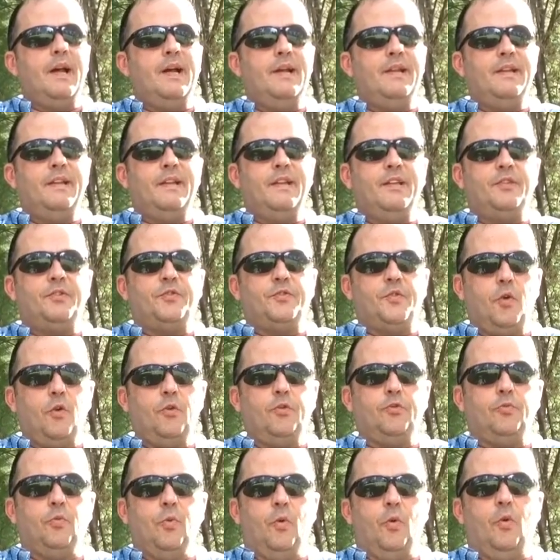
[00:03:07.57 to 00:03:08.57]
His
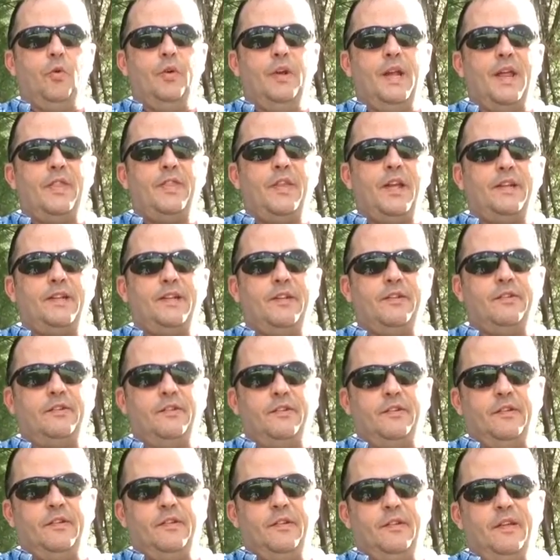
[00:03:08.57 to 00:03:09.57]
first rule, and I think this
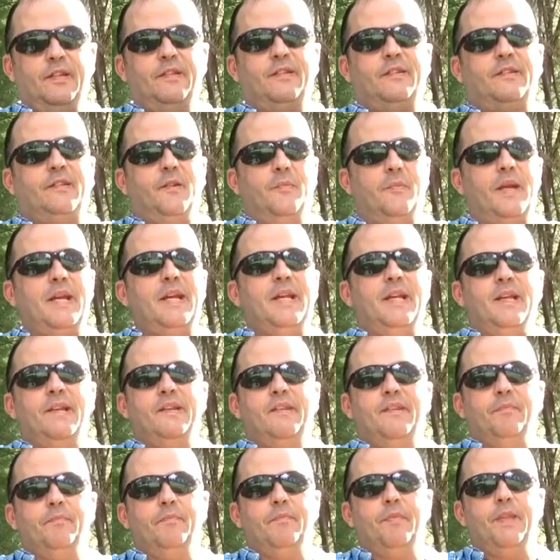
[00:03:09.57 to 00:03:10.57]
to me
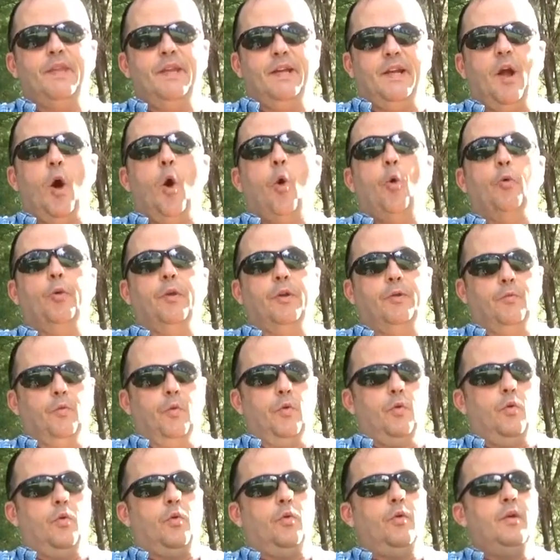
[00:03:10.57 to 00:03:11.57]
is the golden
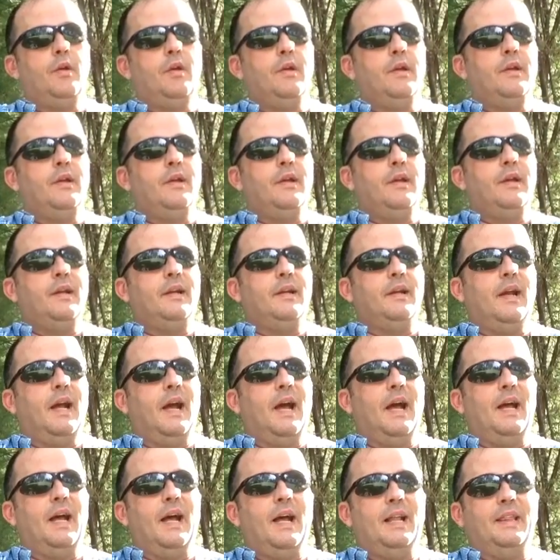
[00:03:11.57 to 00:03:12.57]
rule.
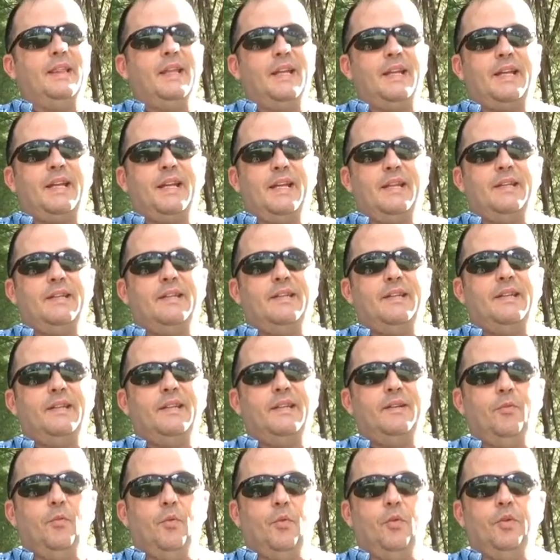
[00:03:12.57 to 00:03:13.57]
I think it
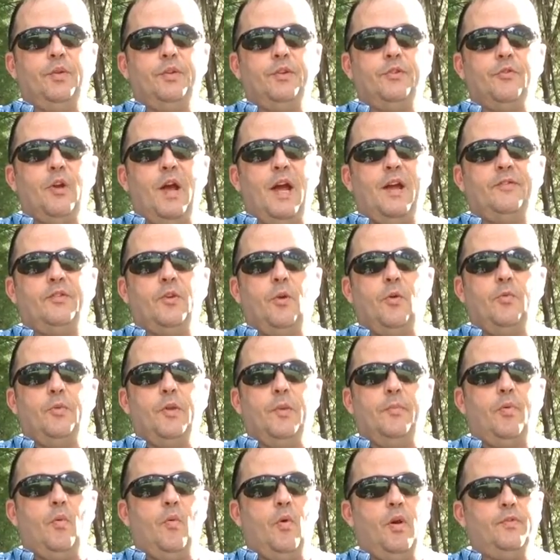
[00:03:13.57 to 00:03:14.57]
really drives home
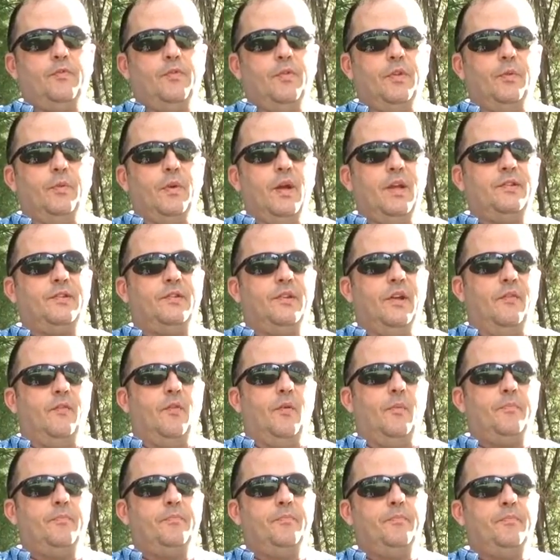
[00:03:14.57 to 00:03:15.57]
the point for the rest of
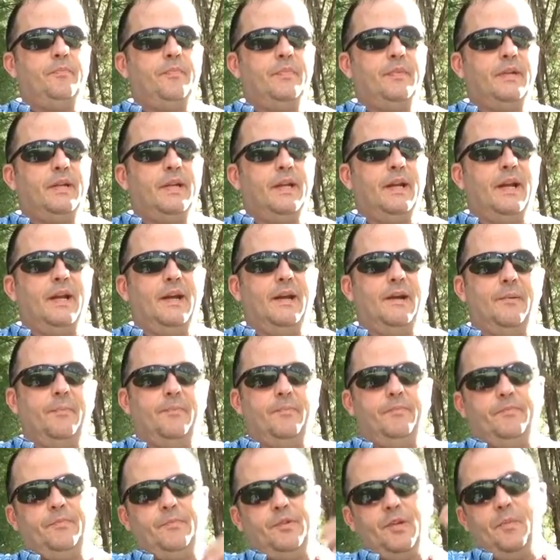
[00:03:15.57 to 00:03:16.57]
them.
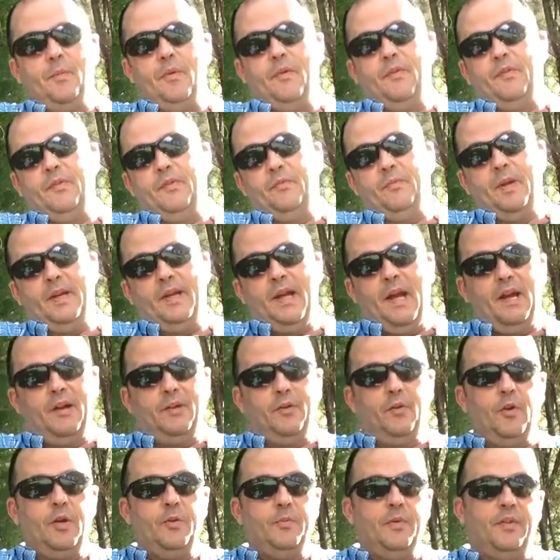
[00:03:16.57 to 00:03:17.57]
Some of us may not
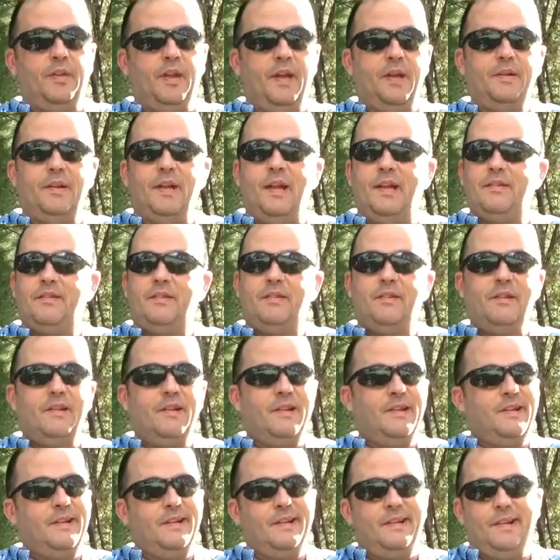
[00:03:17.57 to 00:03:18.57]
agree with that, and that's
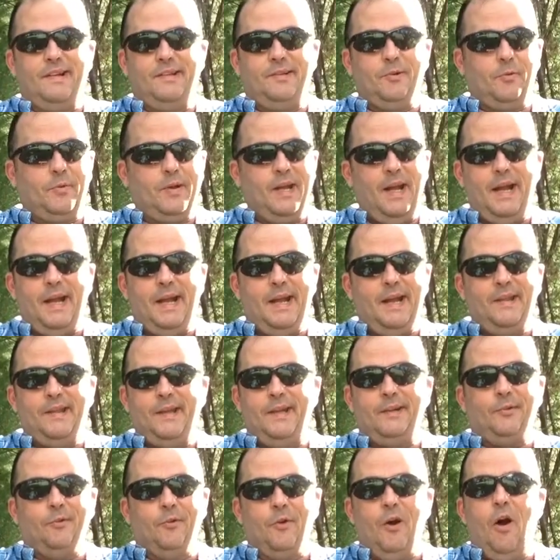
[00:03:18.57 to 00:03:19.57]
okay. I
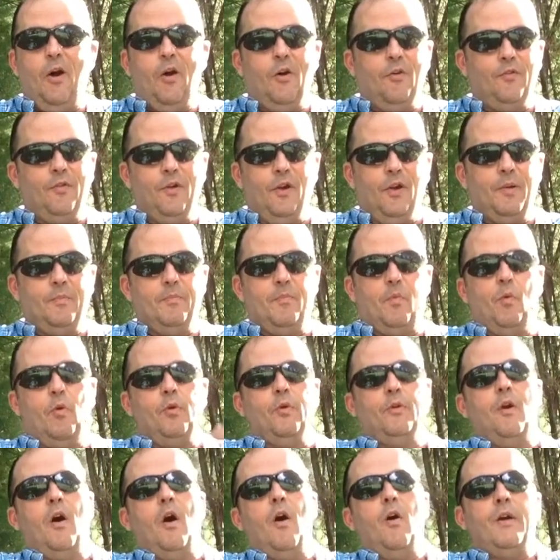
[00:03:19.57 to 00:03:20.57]
think they're all very
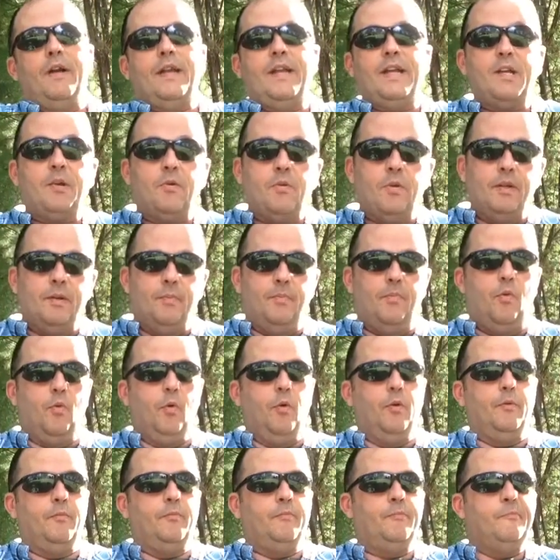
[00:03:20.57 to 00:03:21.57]
important, all equally
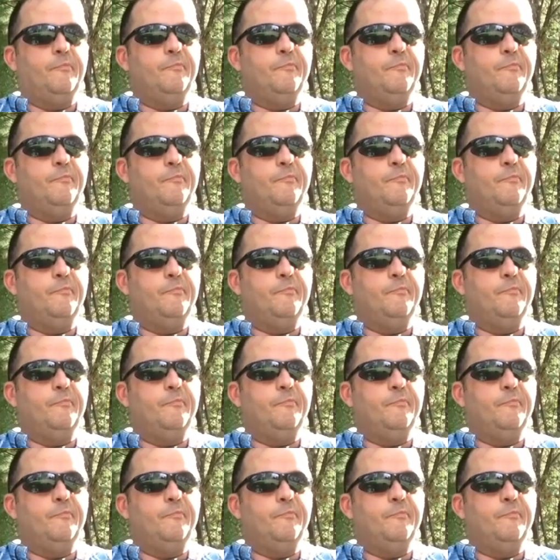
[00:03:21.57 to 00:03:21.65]
important.